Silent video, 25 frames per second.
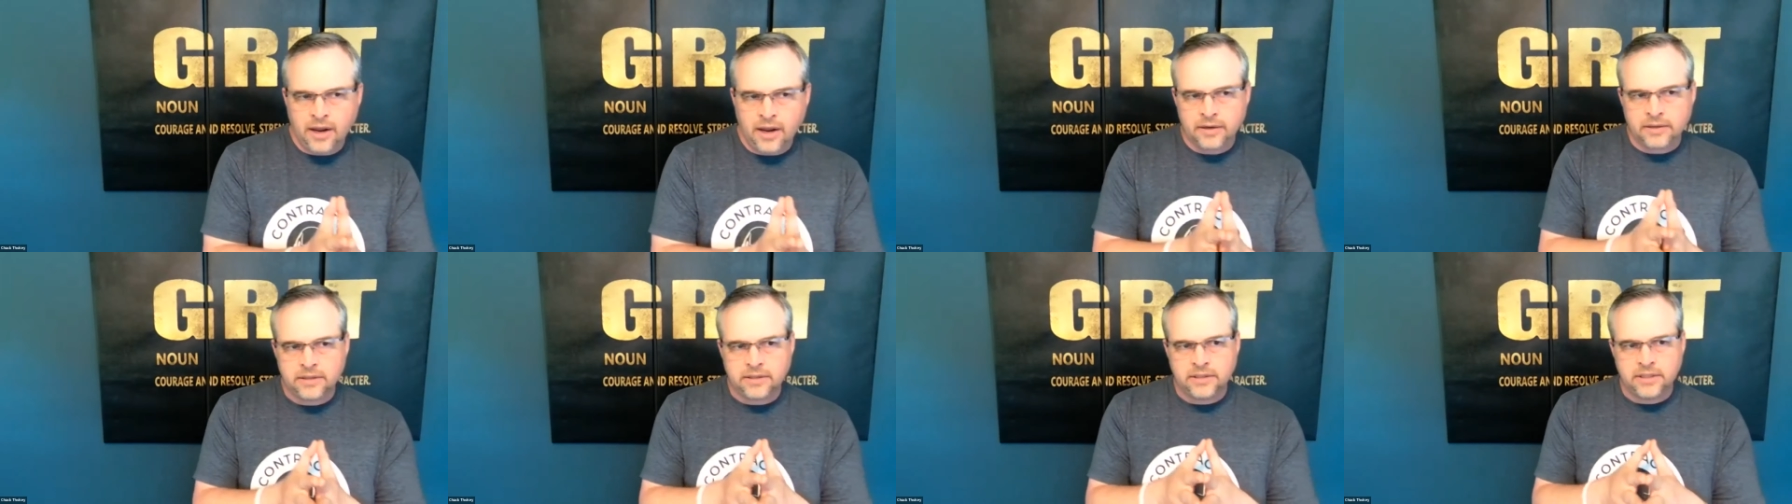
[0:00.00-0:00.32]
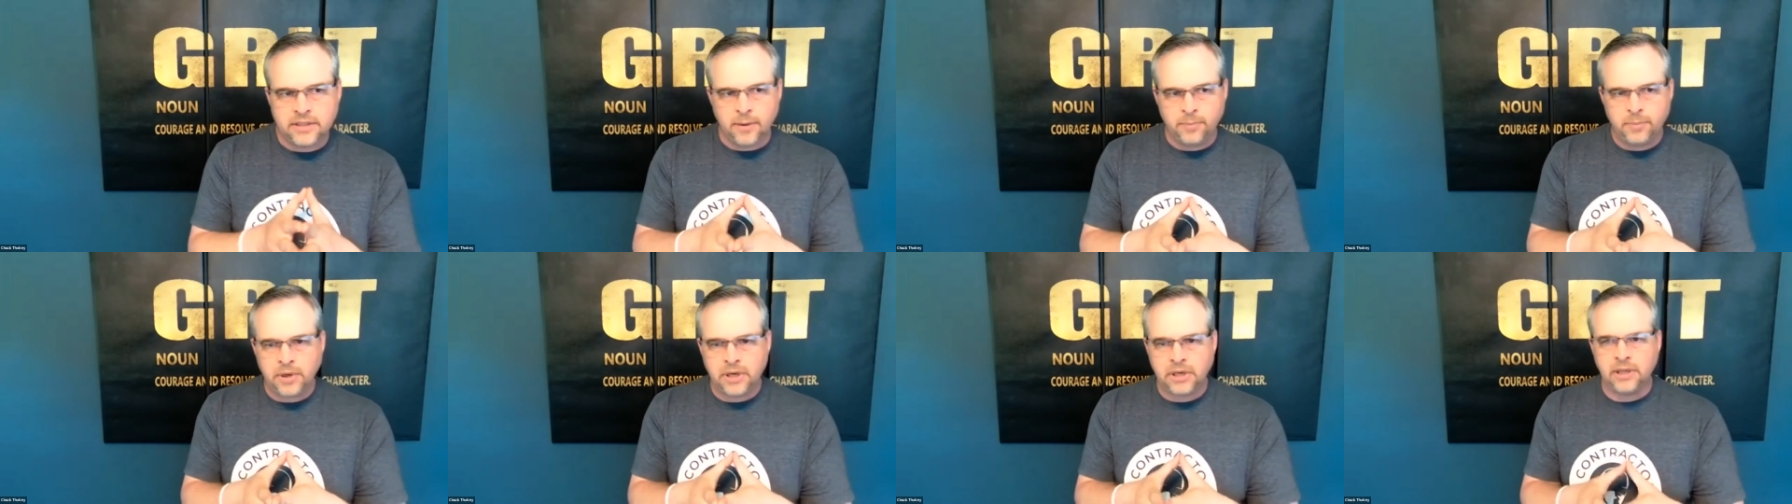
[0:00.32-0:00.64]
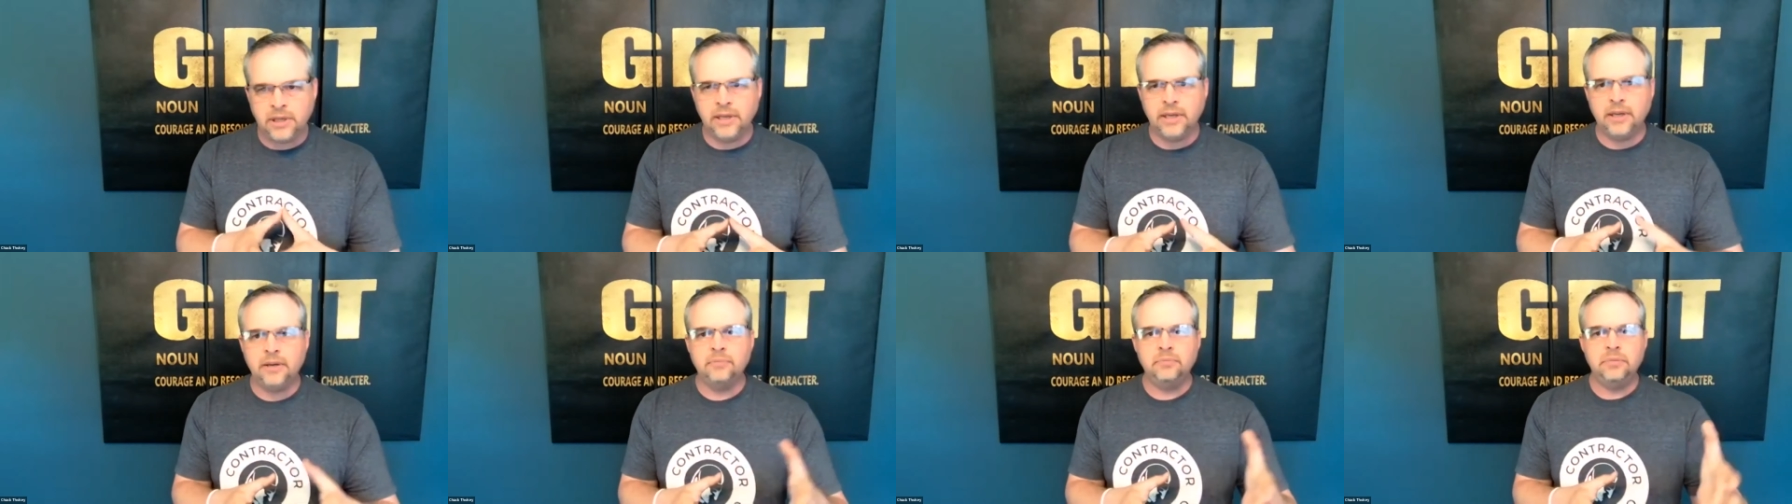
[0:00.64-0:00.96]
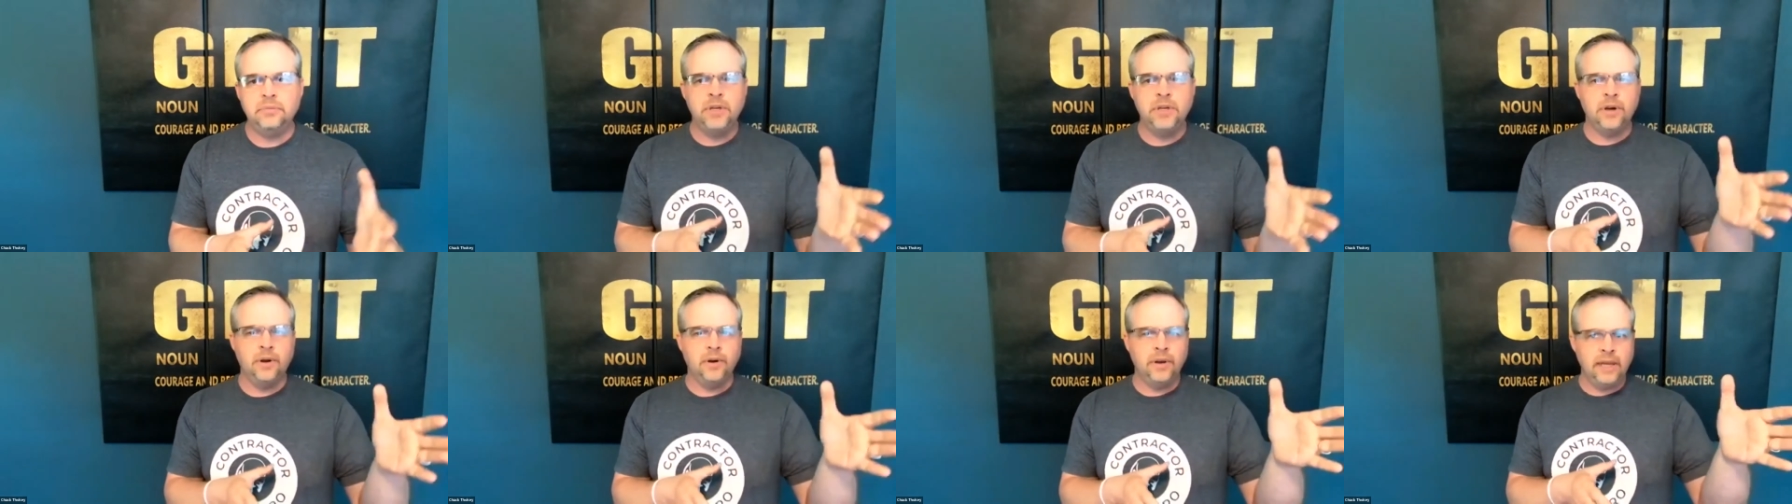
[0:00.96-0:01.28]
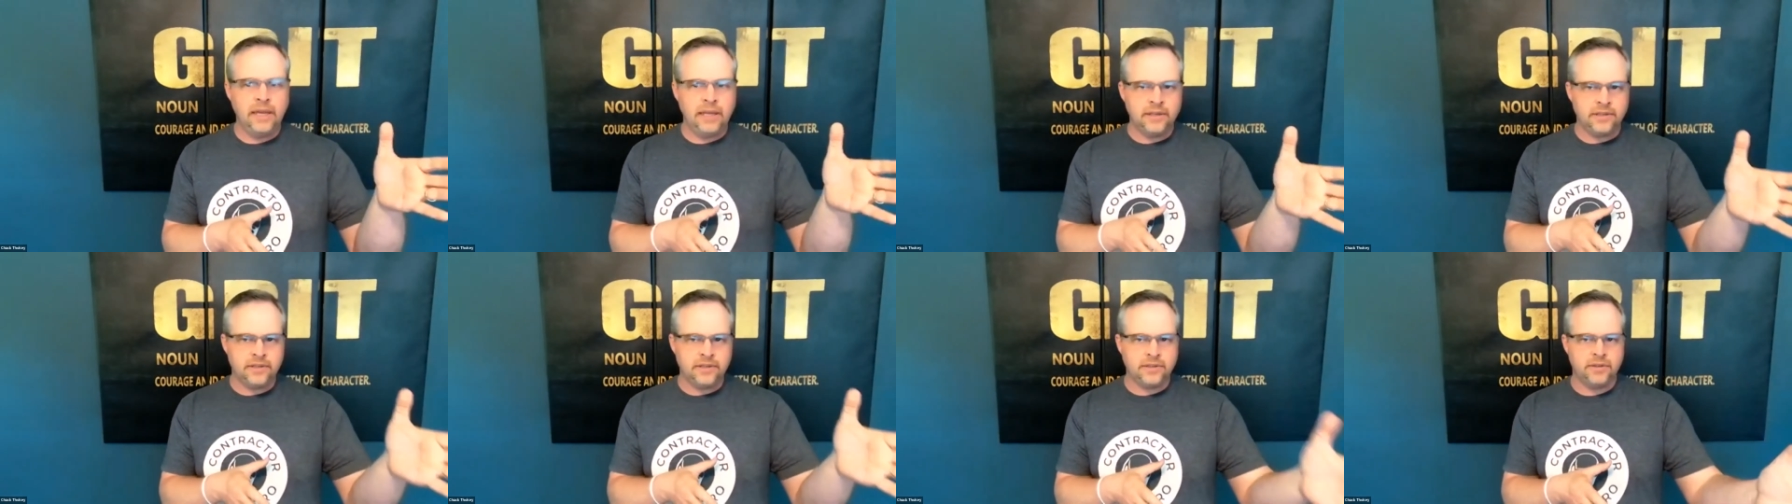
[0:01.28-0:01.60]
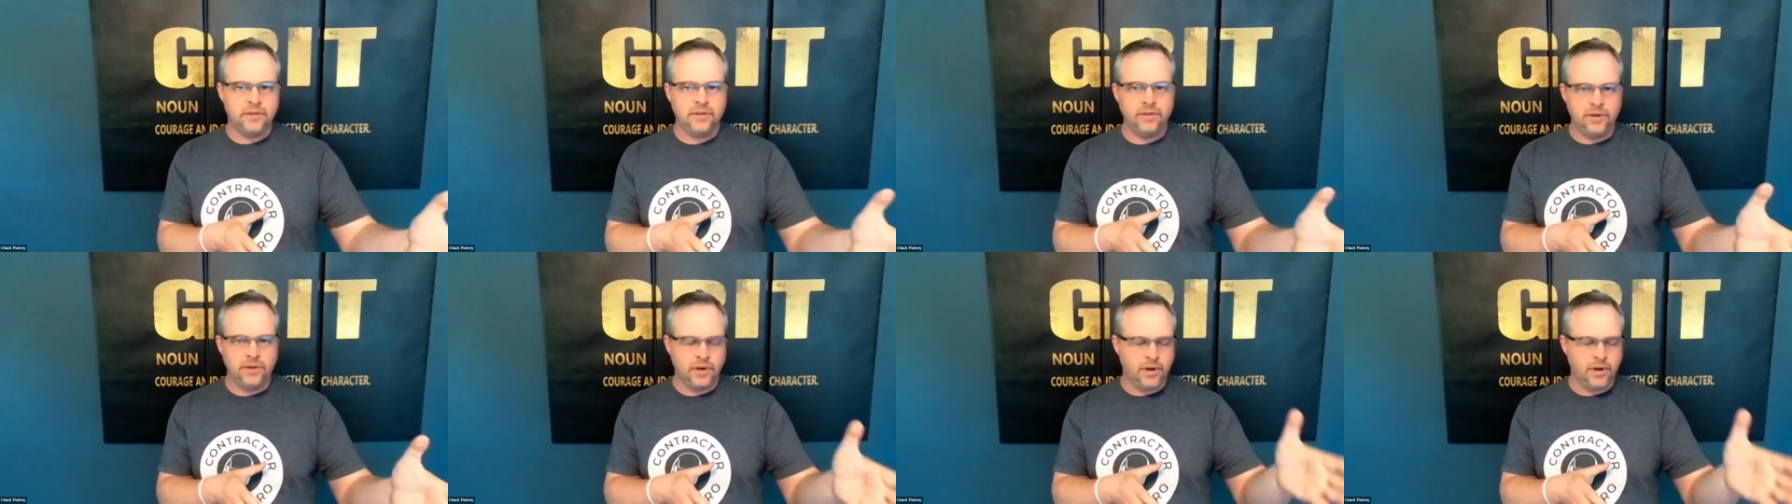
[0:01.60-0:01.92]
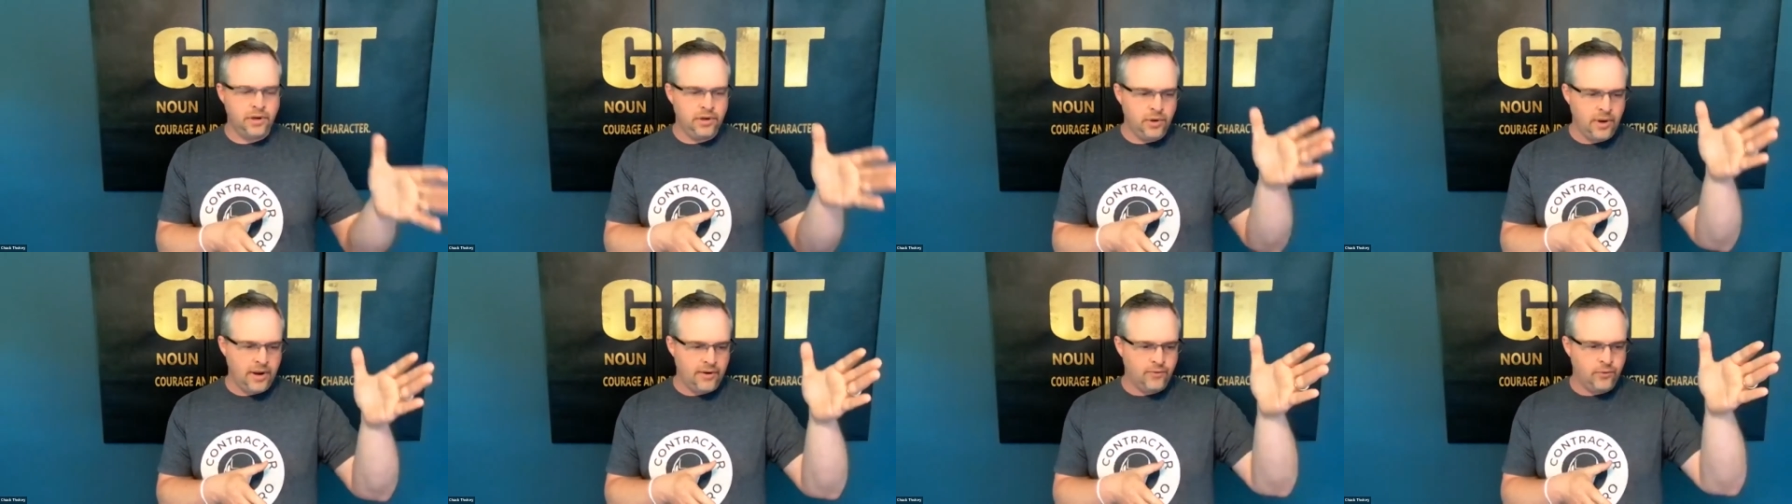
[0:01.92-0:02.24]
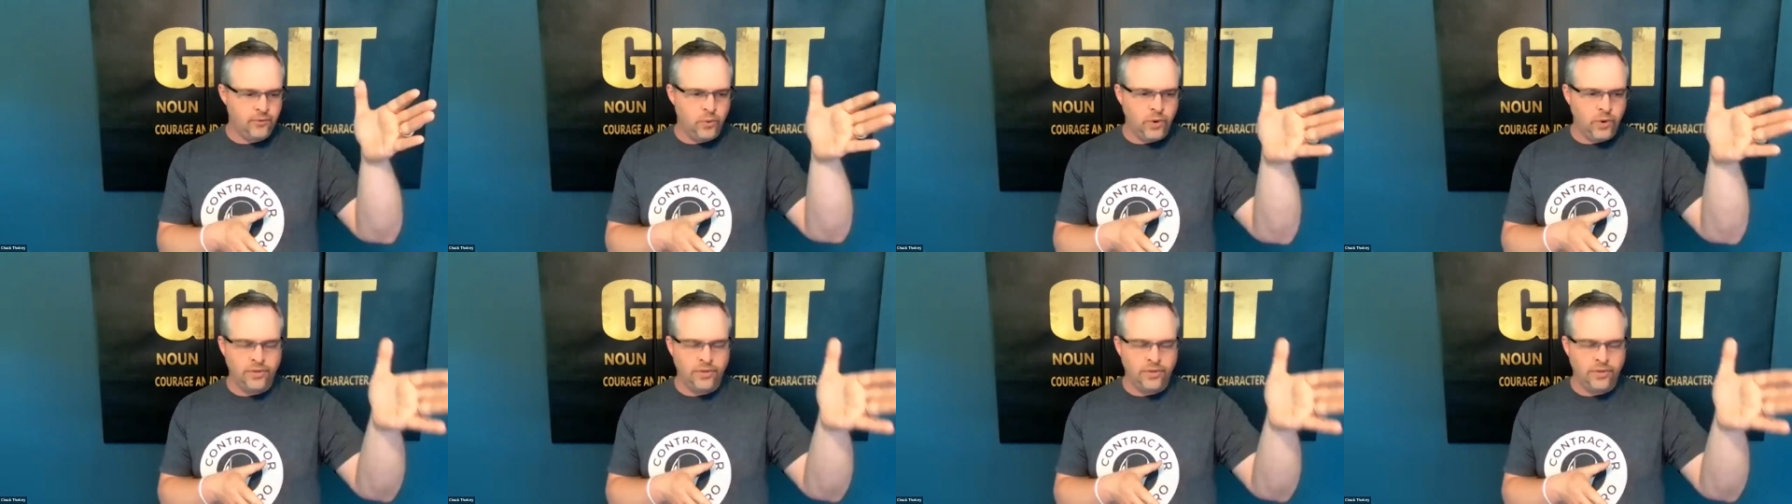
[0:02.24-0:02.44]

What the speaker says: Typically, you have